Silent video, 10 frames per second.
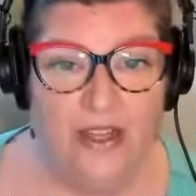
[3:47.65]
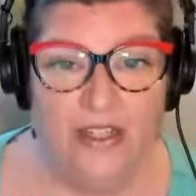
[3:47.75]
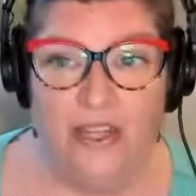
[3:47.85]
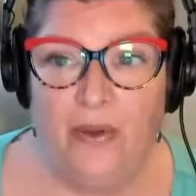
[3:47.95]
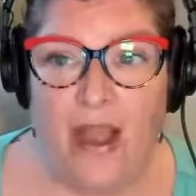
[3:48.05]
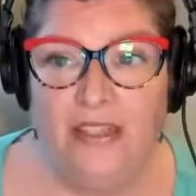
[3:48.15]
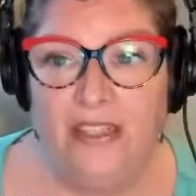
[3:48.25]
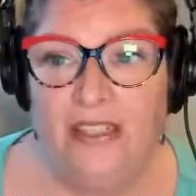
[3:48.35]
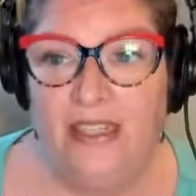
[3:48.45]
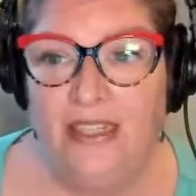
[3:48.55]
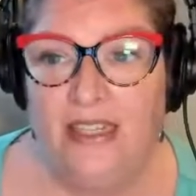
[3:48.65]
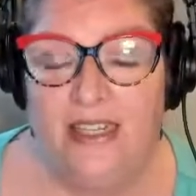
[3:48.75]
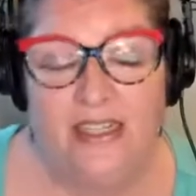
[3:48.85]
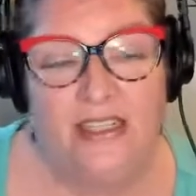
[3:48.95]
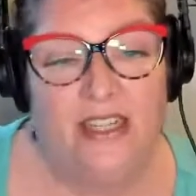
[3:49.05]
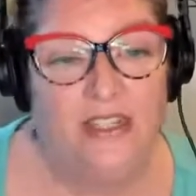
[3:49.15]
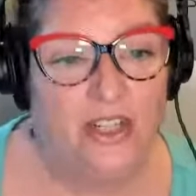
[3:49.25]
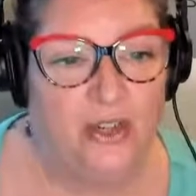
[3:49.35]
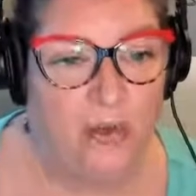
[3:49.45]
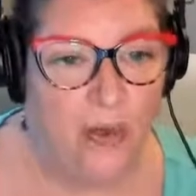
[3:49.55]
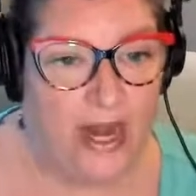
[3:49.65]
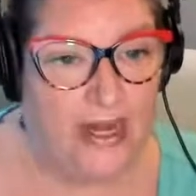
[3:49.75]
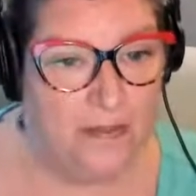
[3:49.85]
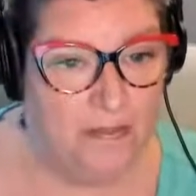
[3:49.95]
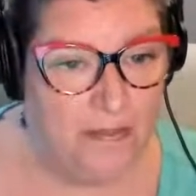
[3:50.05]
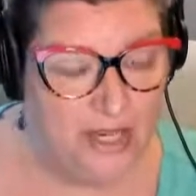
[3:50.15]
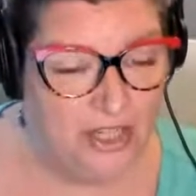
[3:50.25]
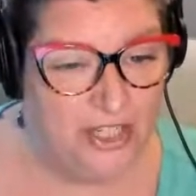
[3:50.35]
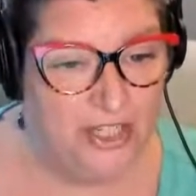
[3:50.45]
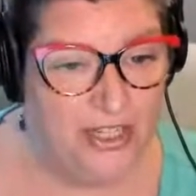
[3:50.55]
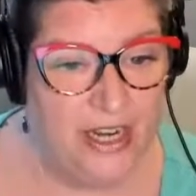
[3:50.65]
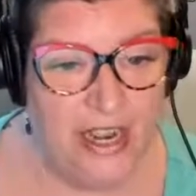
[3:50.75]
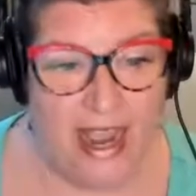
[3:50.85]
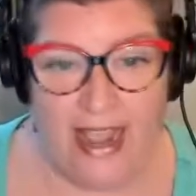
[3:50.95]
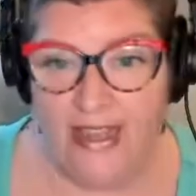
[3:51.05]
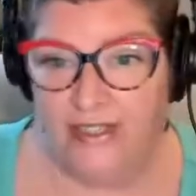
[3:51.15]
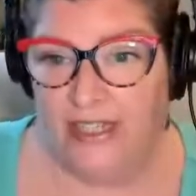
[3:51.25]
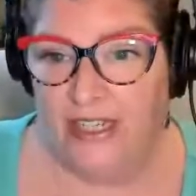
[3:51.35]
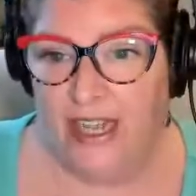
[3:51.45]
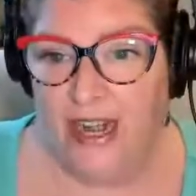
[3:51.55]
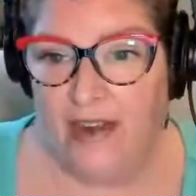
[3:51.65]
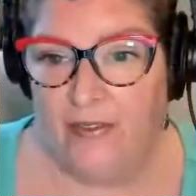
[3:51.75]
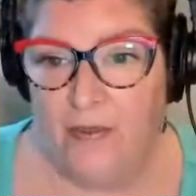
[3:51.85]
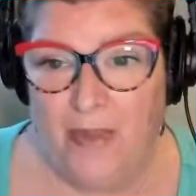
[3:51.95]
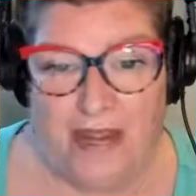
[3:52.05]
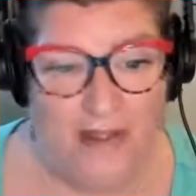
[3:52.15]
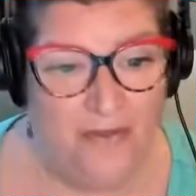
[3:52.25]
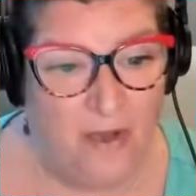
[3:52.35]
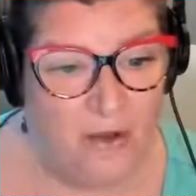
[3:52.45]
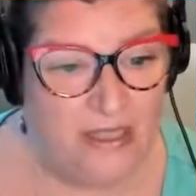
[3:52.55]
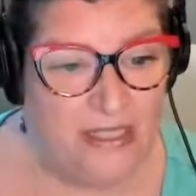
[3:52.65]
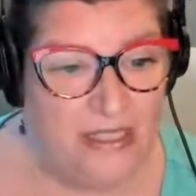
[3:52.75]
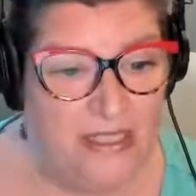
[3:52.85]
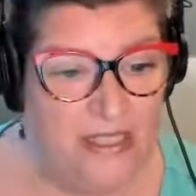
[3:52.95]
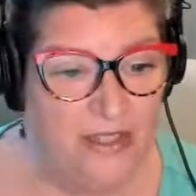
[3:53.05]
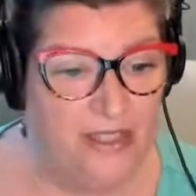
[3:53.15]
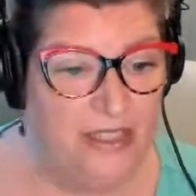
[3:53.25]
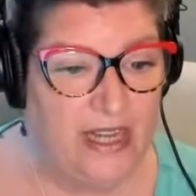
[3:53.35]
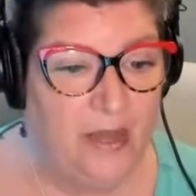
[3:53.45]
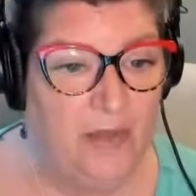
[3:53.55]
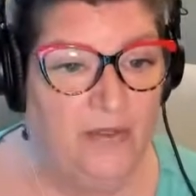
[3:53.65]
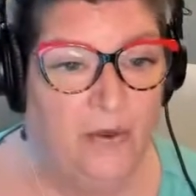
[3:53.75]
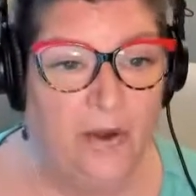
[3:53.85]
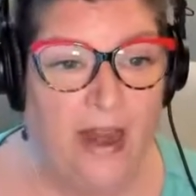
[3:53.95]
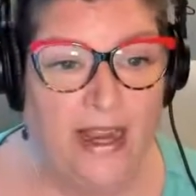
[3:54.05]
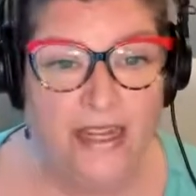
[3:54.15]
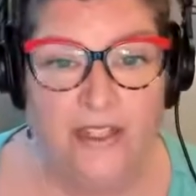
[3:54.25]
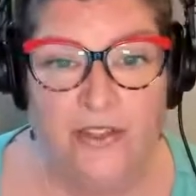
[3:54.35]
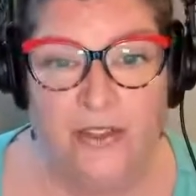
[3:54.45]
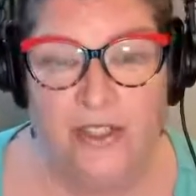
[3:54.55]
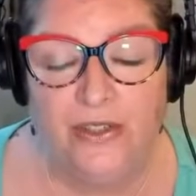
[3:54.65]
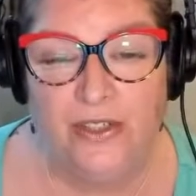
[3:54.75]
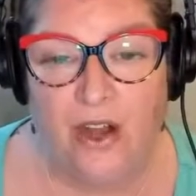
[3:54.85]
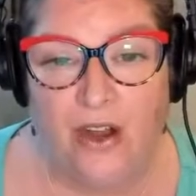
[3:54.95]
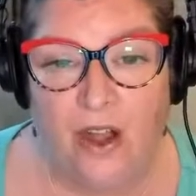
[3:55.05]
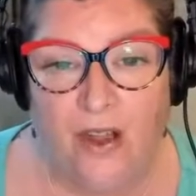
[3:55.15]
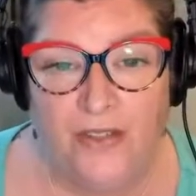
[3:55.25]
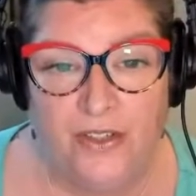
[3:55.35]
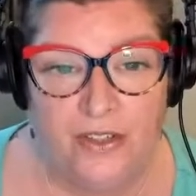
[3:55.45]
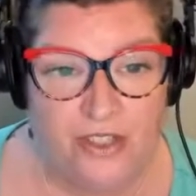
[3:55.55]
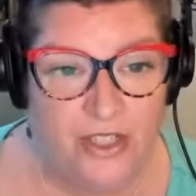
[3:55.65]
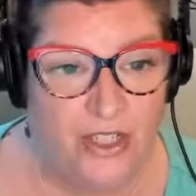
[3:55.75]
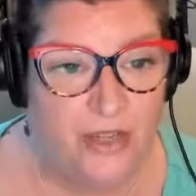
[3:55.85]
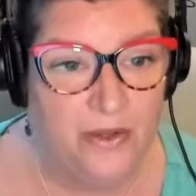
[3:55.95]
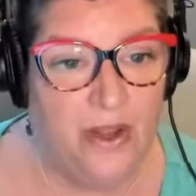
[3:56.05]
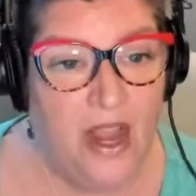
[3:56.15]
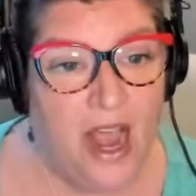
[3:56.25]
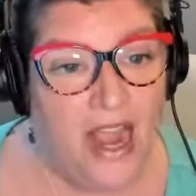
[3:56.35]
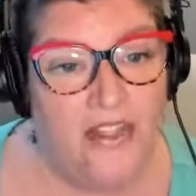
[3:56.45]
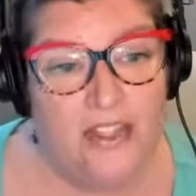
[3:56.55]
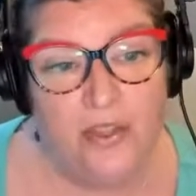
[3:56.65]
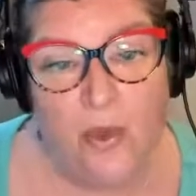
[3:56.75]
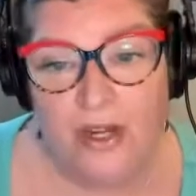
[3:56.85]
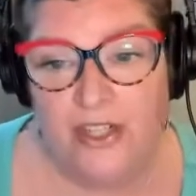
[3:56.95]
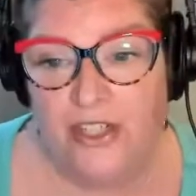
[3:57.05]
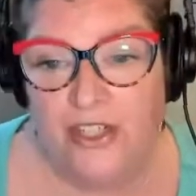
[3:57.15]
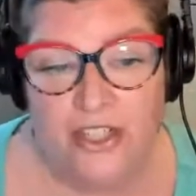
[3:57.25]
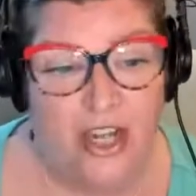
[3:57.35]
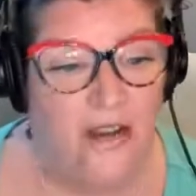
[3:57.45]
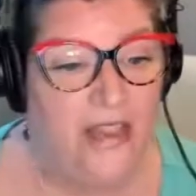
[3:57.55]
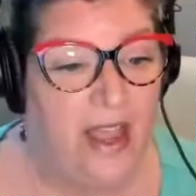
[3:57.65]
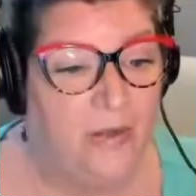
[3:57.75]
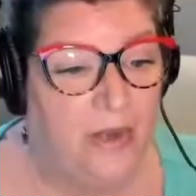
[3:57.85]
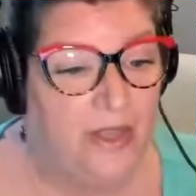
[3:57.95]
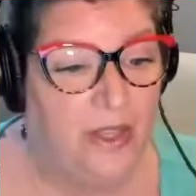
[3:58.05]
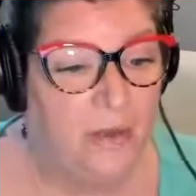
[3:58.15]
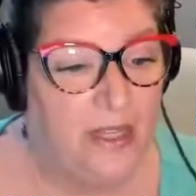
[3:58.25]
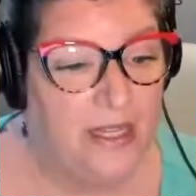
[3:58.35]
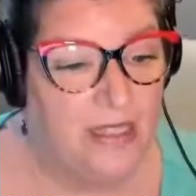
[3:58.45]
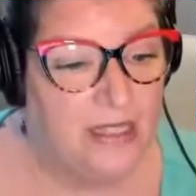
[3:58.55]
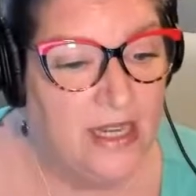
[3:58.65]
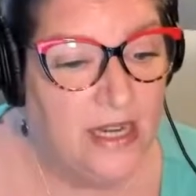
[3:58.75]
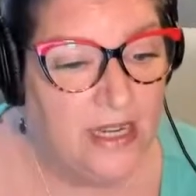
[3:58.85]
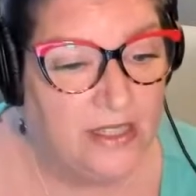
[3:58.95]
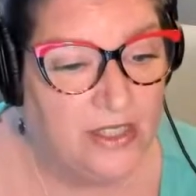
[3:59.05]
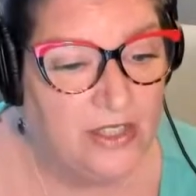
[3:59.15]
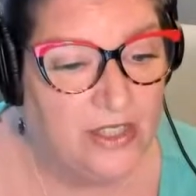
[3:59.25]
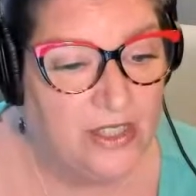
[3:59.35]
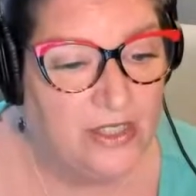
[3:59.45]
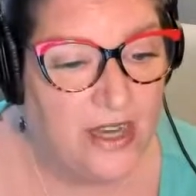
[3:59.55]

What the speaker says: So I just think that it's such a great mission, and to get everybody focused in here today before I introduce our authors to you, I just wanted to share that with you because it's just,